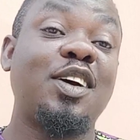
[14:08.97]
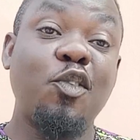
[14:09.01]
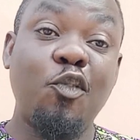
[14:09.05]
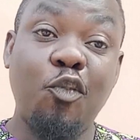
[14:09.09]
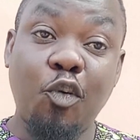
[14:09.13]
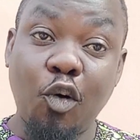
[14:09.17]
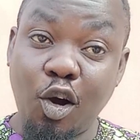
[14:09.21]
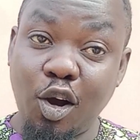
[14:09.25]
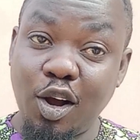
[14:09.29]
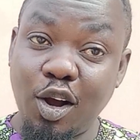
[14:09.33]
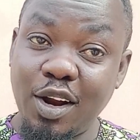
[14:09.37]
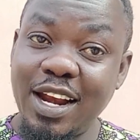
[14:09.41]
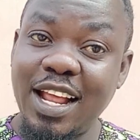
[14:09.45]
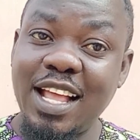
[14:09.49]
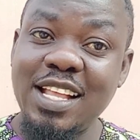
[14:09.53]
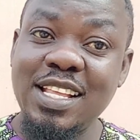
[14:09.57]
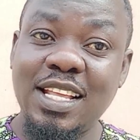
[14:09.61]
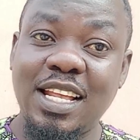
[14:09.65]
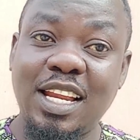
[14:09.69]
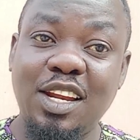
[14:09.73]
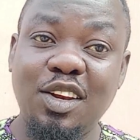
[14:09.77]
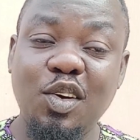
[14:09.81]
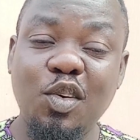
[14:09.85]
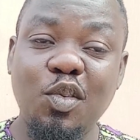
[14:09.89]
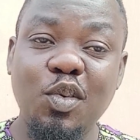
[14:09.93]
For others that
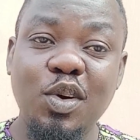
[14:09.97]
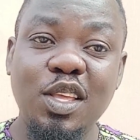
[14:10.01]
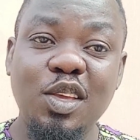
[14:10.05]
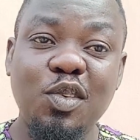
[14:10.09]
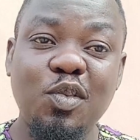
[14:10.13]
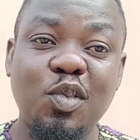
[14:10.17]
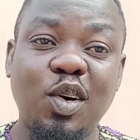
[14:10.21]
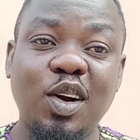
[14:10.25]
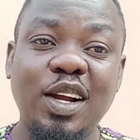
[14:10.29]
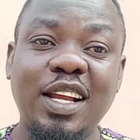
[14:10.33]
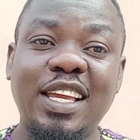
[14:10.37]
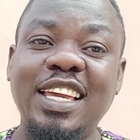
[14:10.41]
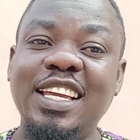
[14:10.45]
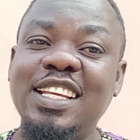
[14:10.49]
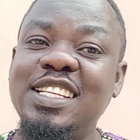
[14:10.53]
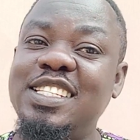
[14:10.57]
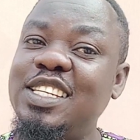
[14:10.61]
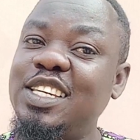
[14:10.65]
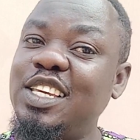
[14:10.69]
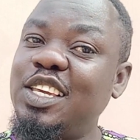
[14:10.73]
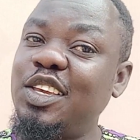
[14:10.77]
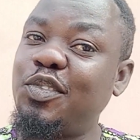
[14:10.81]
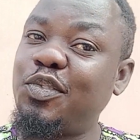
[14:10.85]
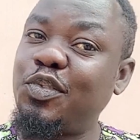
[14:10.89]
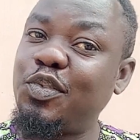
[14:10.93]
are not weighing 1
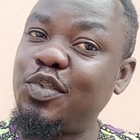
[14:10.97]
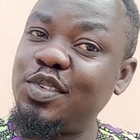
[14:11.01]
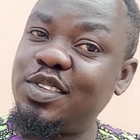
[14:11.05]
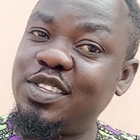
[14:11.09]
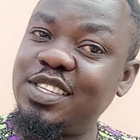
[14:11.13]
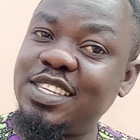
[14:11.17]
kg, if you